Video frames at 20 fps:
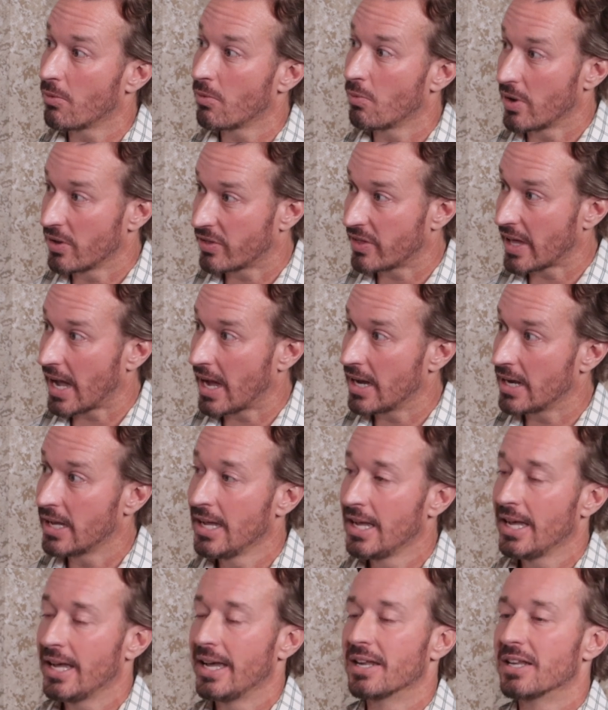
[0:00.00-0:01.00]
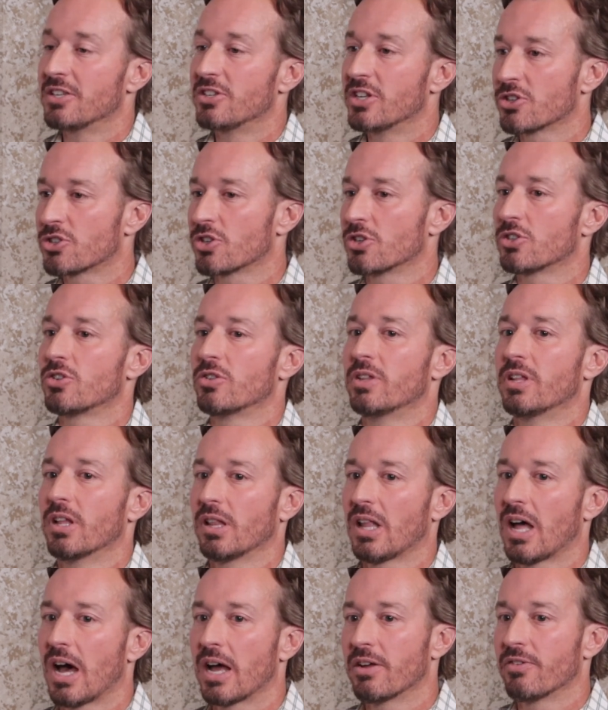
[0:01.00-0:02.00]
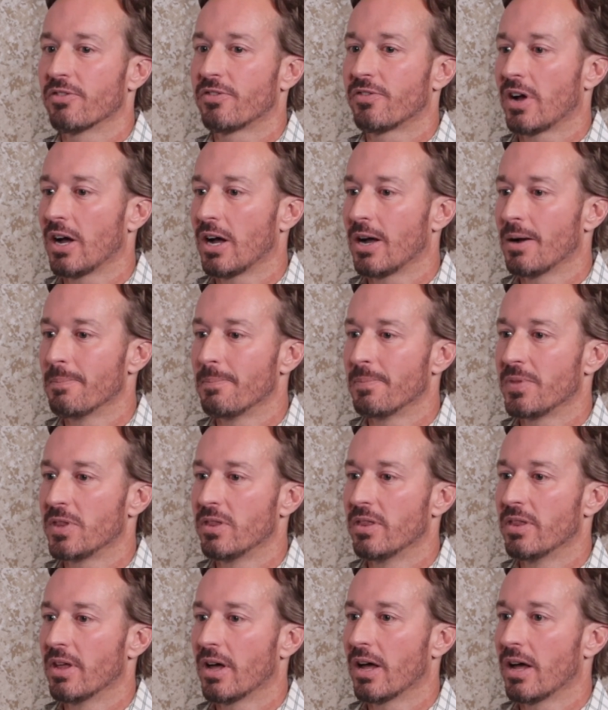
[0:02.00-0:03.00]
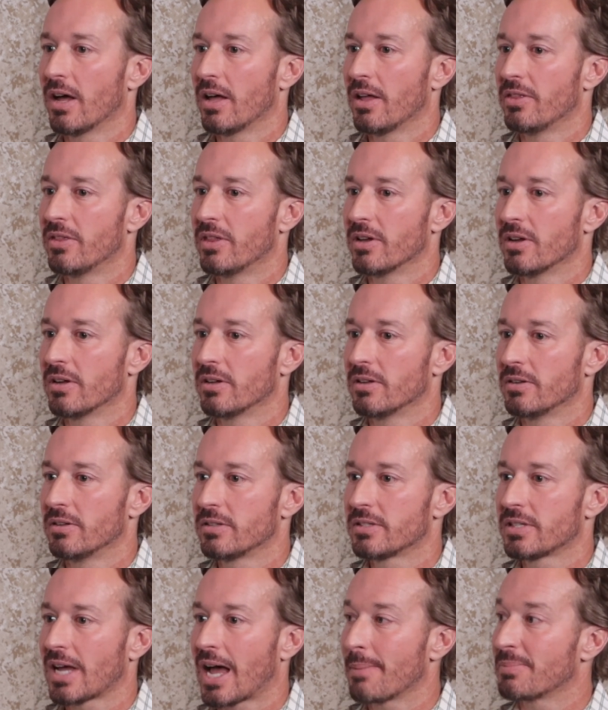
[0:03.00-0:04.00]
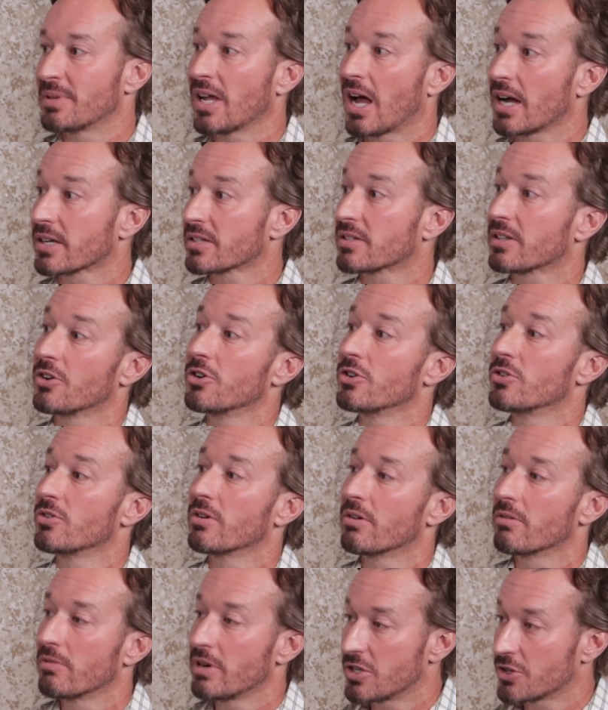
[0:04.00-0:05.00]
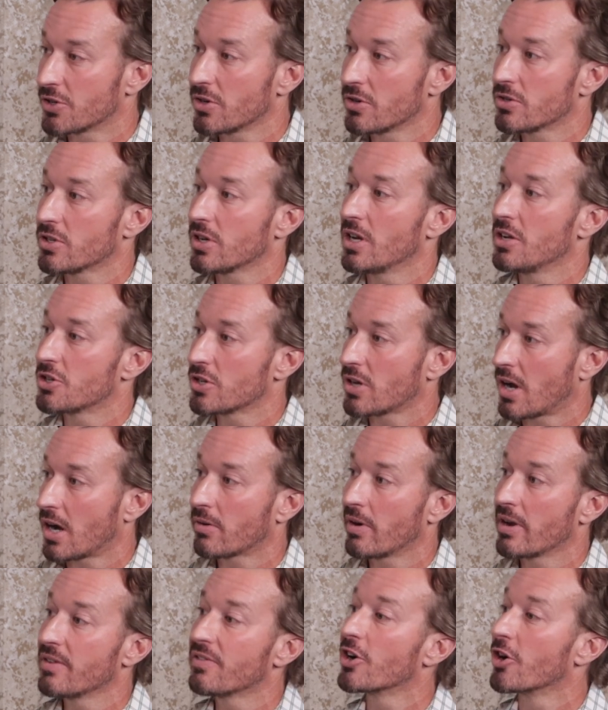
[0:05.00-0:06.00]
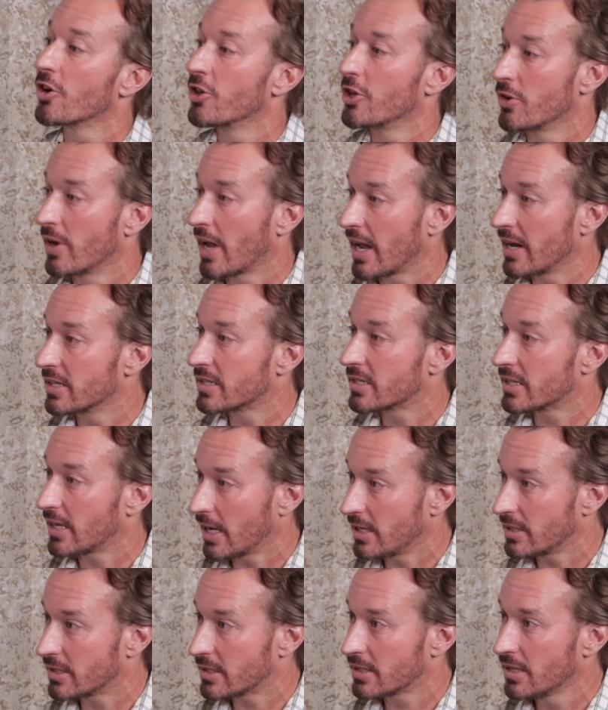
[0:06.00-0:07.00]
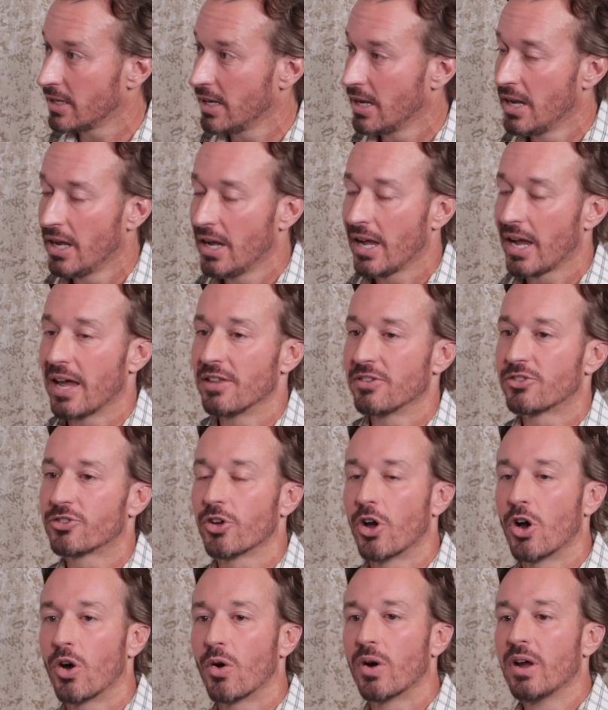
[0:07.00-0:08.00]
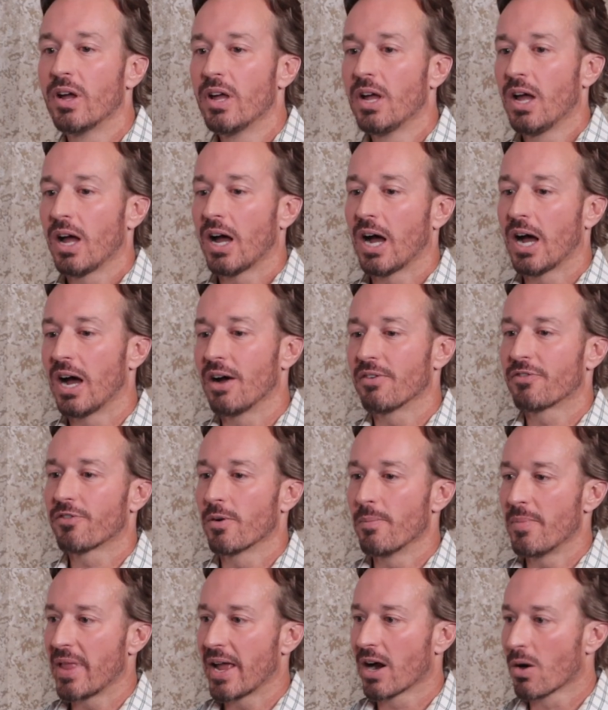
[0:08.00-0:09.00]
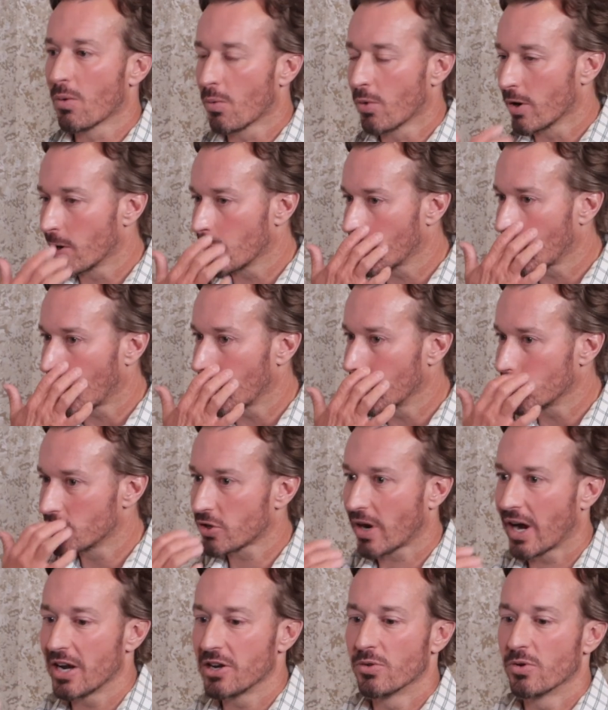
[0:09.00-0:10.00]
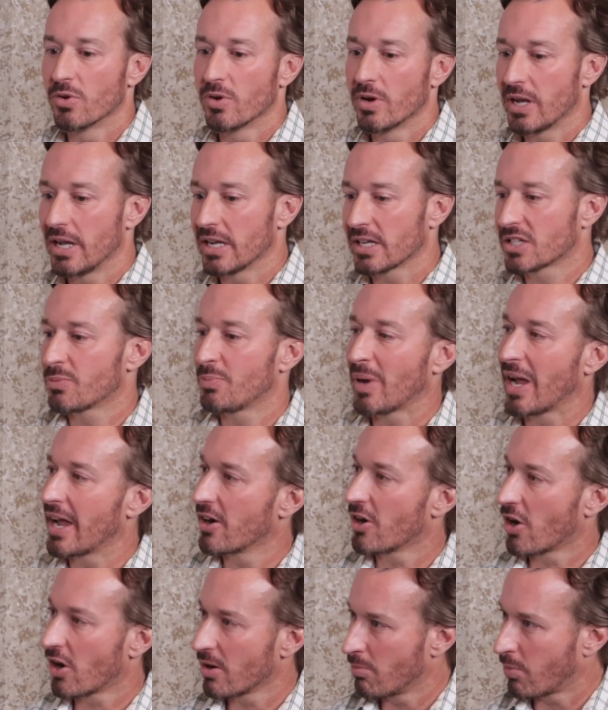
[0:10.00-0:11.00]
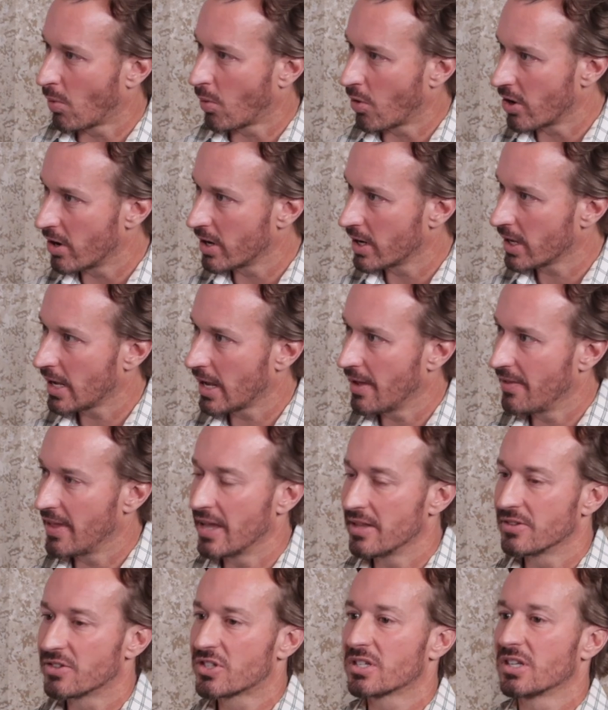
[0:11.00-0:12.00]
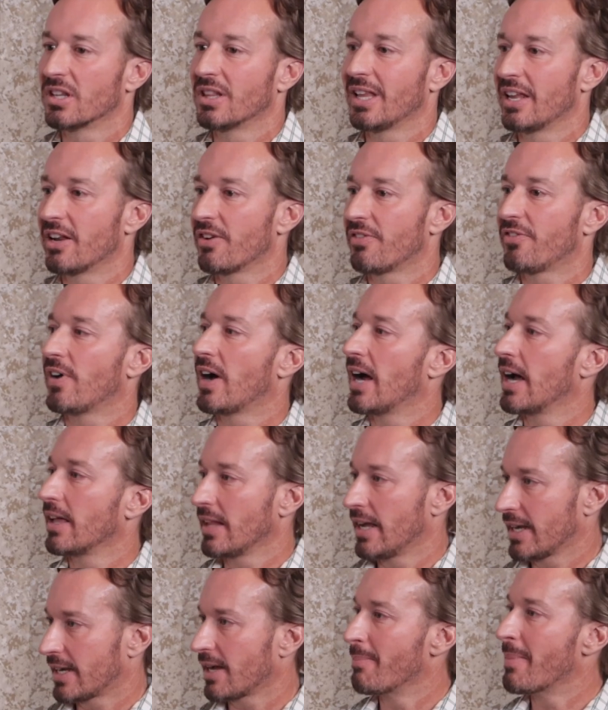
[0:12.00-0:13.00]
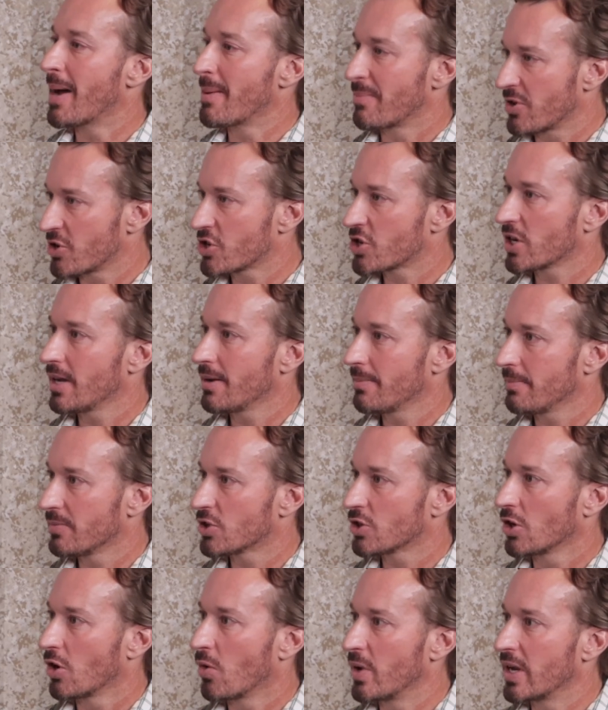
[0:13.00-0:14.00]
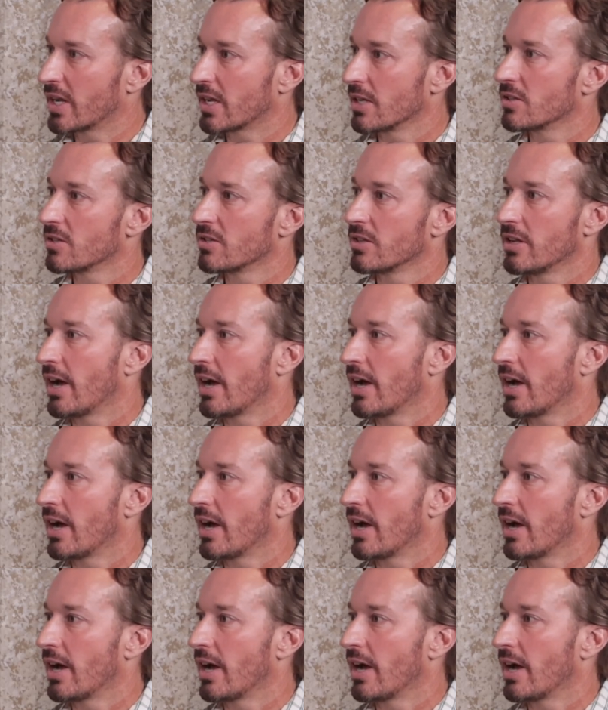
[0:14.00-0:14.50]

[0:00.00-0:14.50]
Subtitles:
with that, in addition to a lot of the top docs that are doing research in Shockwave here in the United States. And so from there, we're trying to expand our board and then solidify like a membership so we can